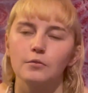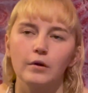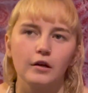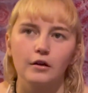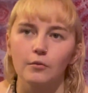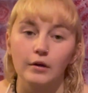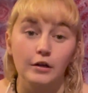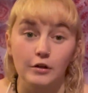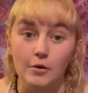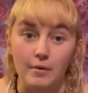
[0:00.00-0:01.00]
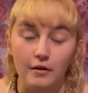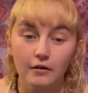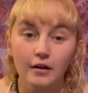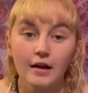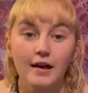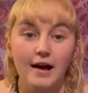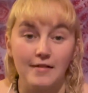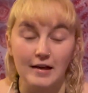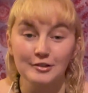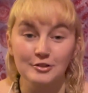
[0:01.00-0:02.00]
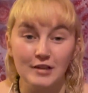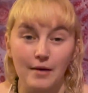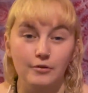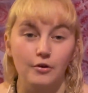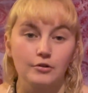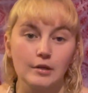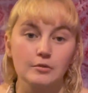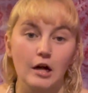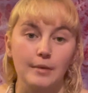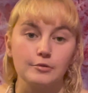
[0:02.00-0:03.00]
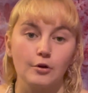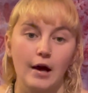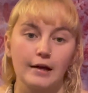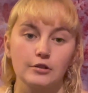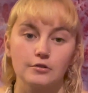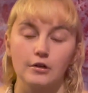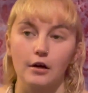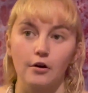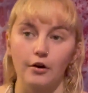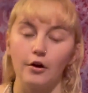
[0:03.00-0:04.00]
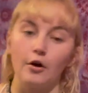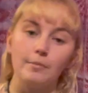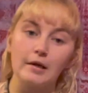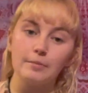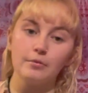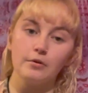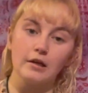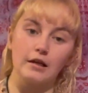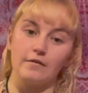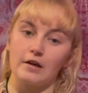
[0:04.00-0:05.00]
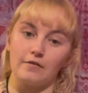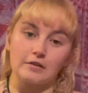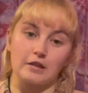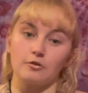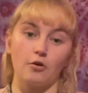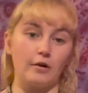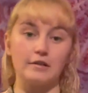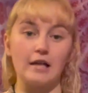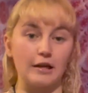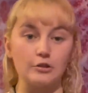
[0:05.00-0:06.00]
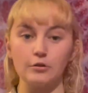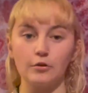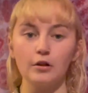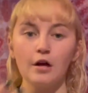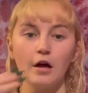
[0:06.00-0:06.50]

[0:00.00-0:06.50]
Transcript: We're human, and that's just how it goes. Sometimes your actions are gonna hurt people, even if it's like not intentional.